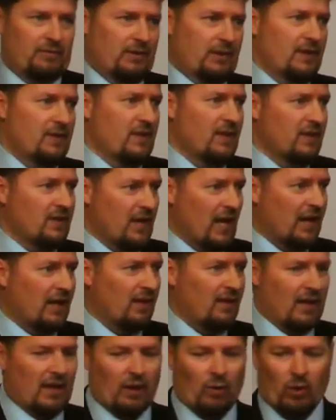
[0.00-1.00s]
is the
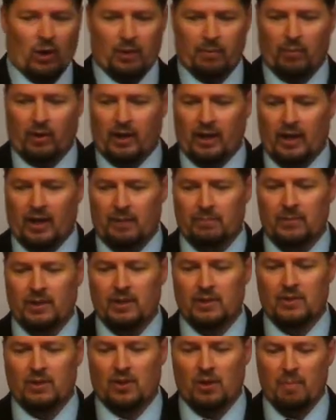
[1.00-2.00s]
second thing I want to bring
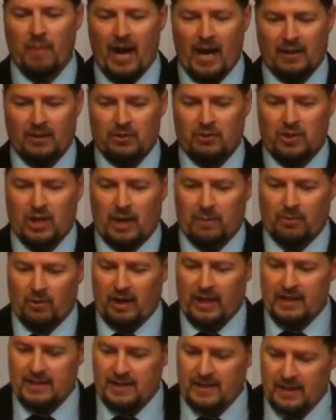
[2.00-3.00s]
up. Turn to Matthew chapter
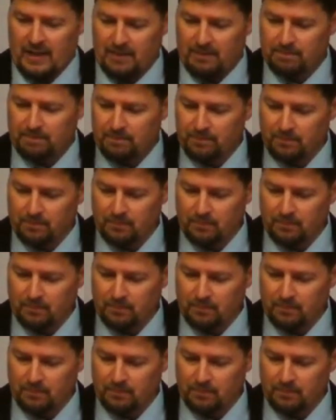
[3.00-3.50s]
18.